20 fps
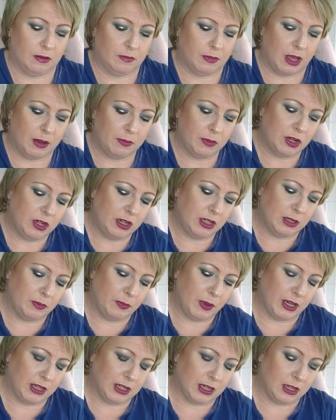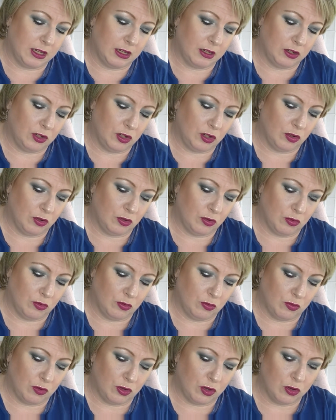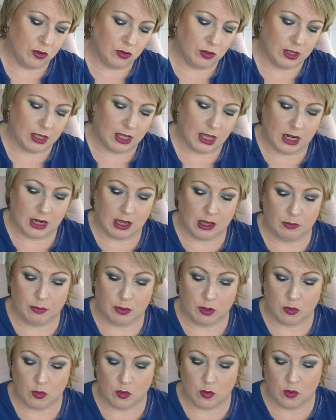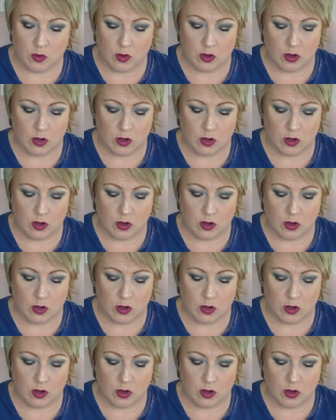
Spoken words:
I'm not expecting to use that up or